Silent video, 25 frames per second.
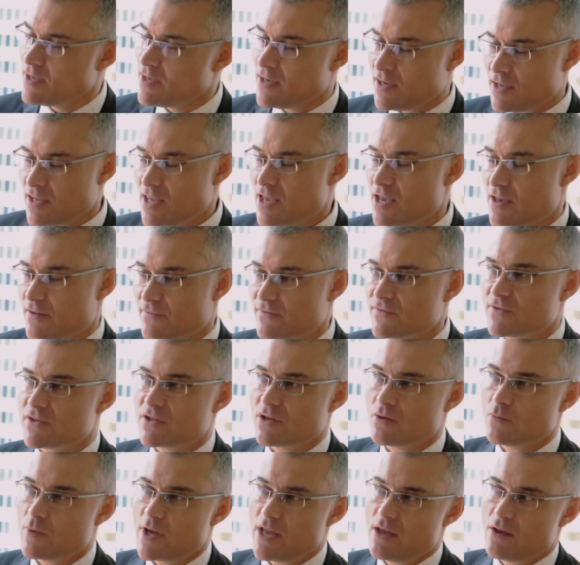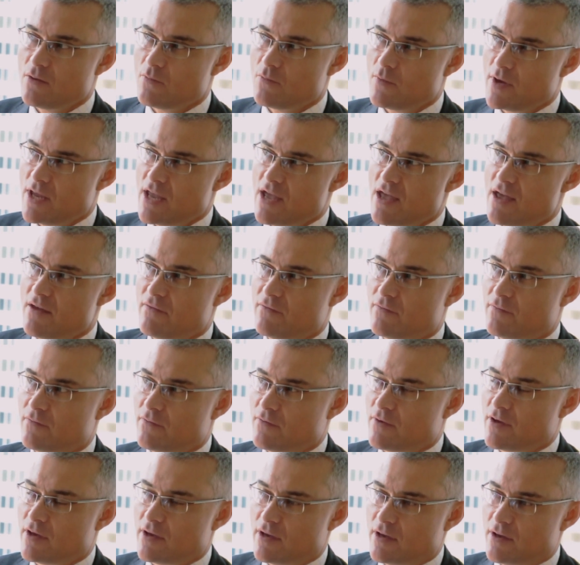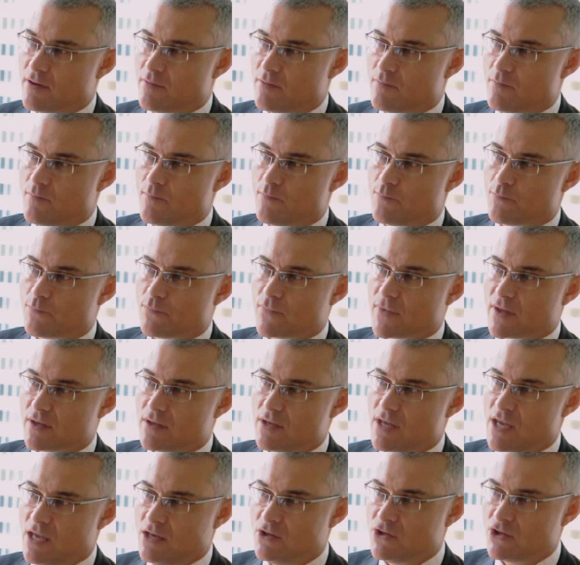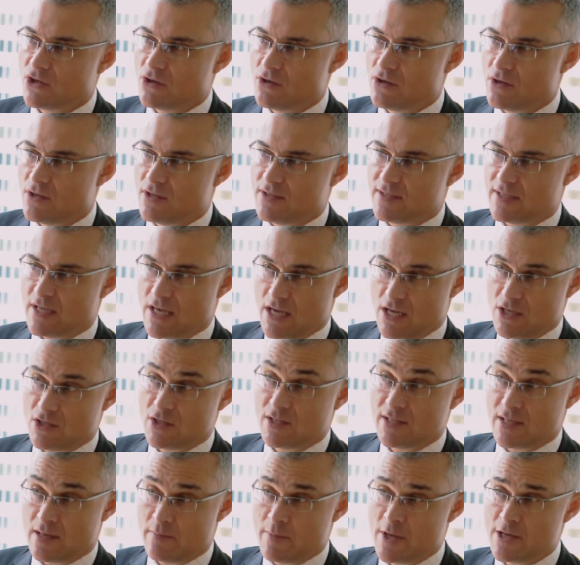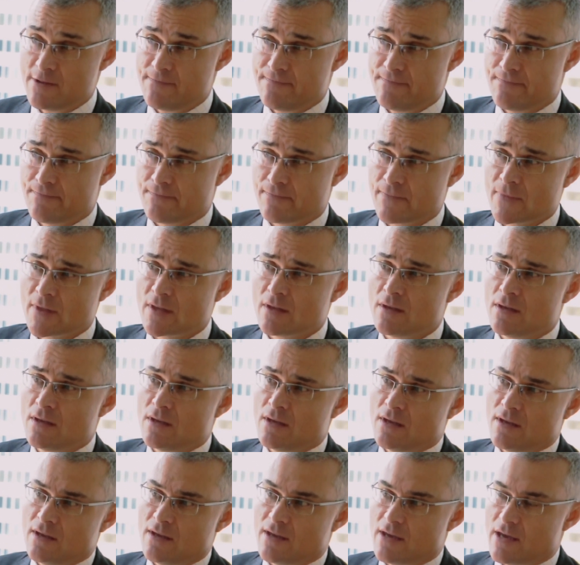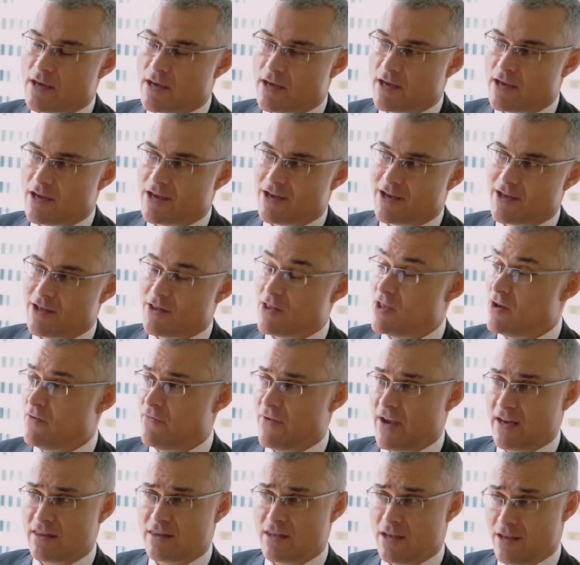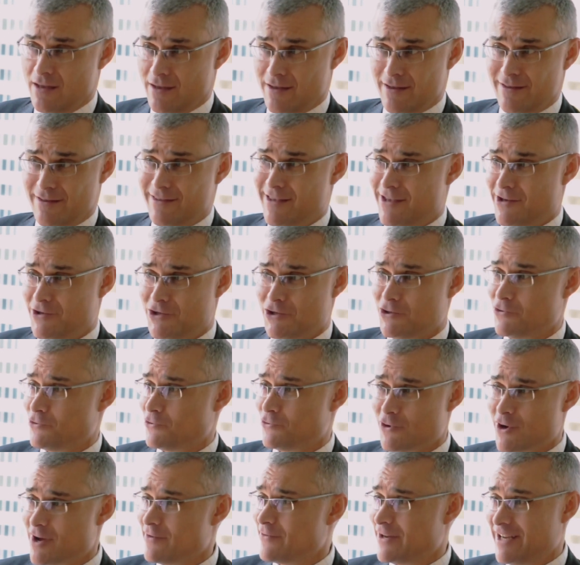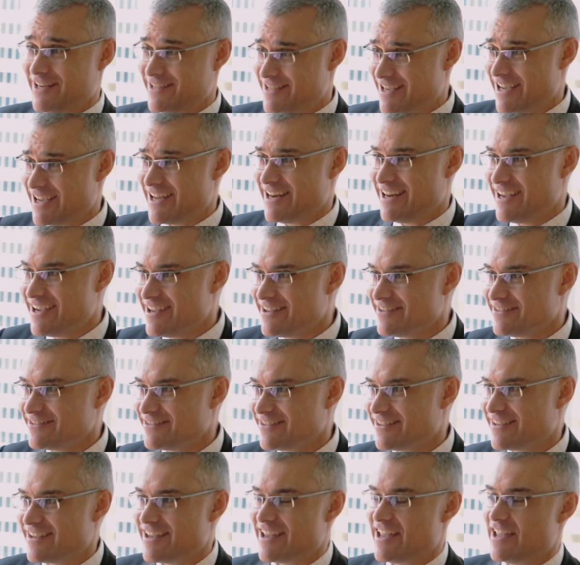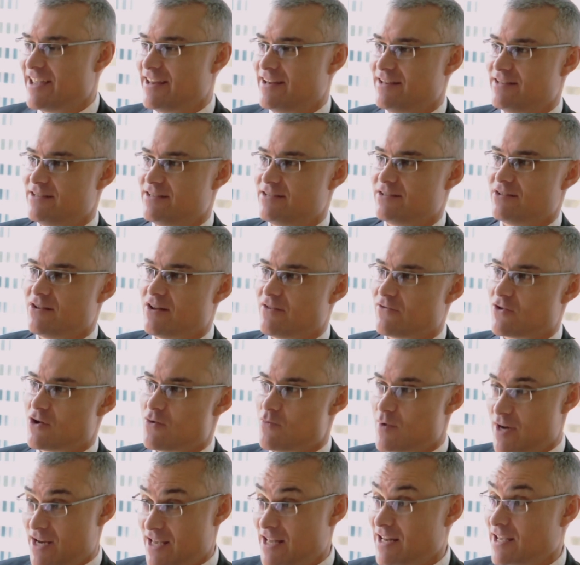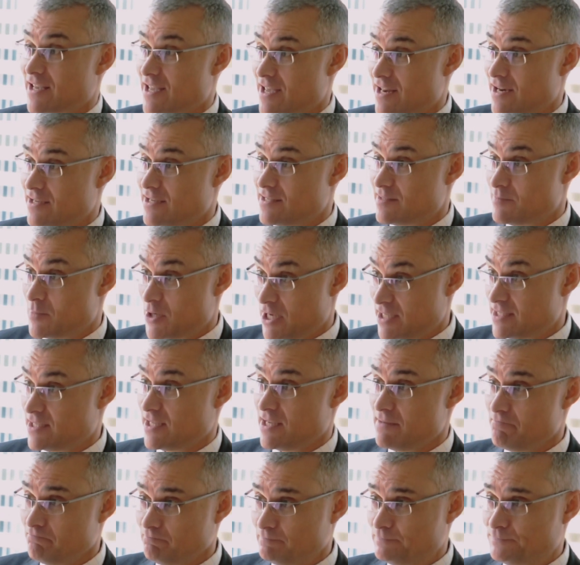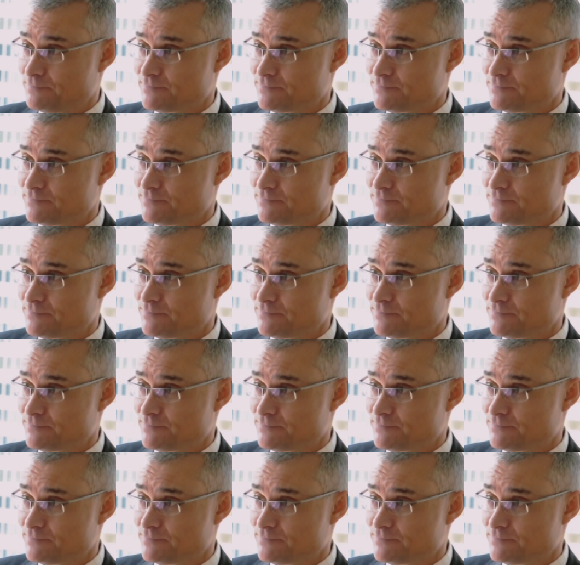Yeah, so we have interns each summer. In fact, they're due to arrive any day now, and I've got one allocated to my team.